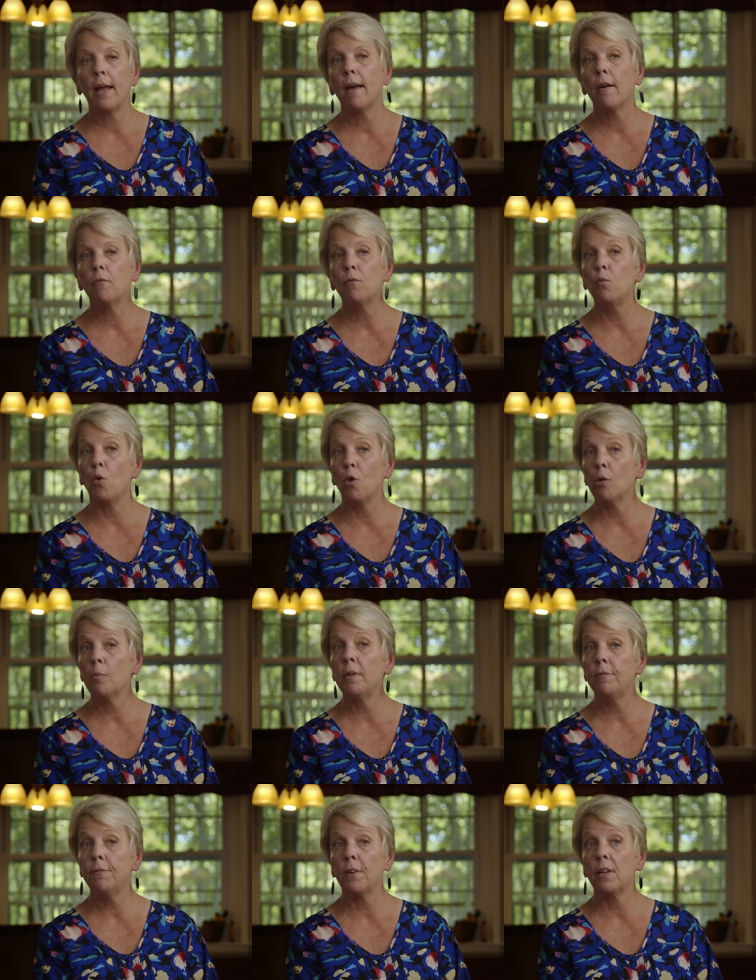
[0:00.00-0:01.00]
have
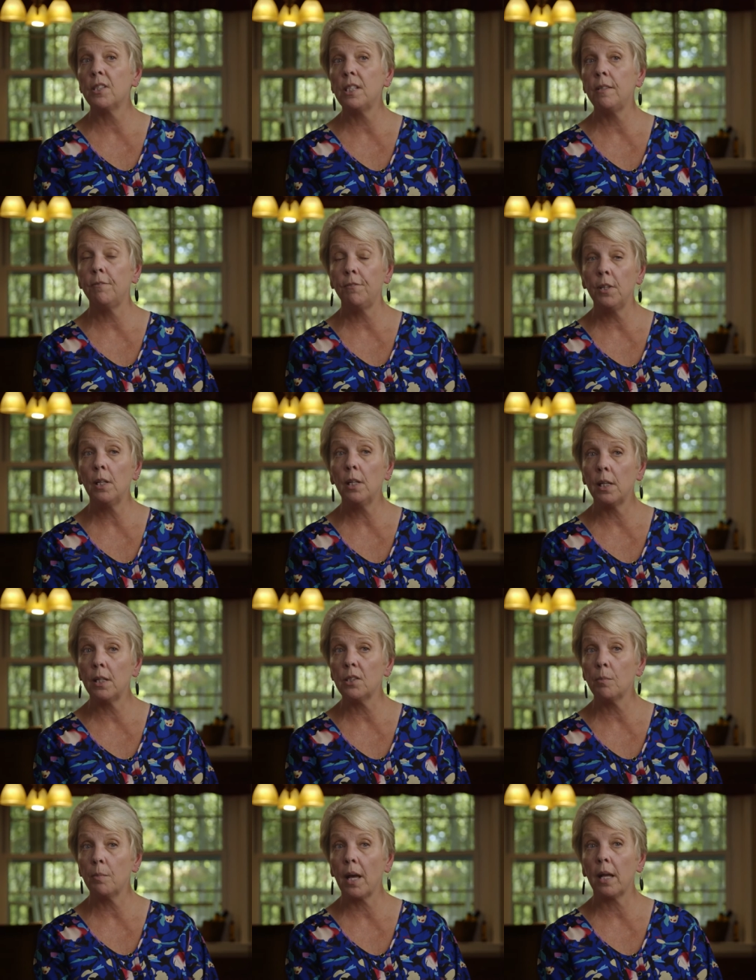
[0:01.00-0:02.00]
warm and fuzzy
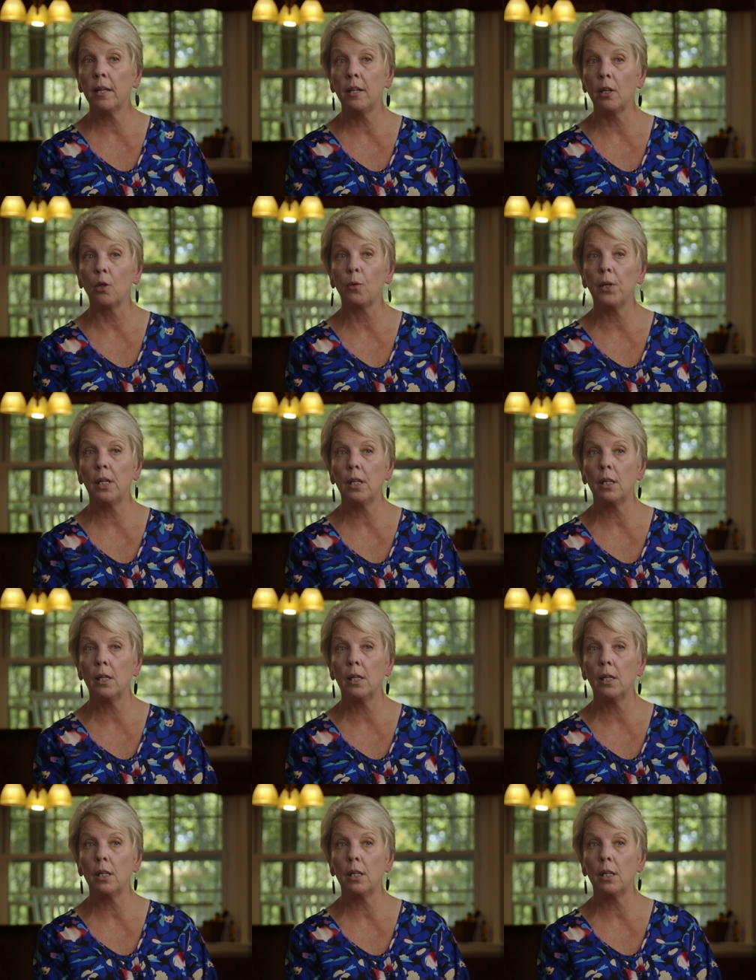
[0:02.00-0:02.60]
feelings about Hillary